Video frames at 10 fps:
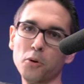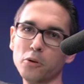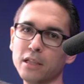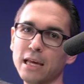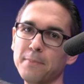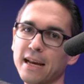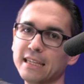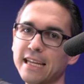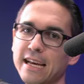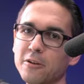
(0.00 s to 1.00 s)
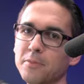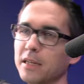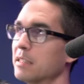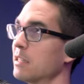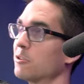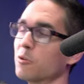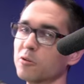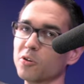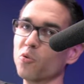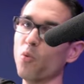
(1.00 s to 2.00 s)
pull the light back down because the
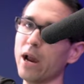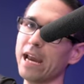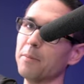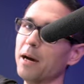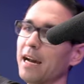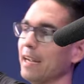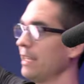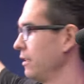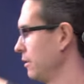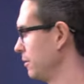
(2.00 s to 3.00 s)
controls are way up high.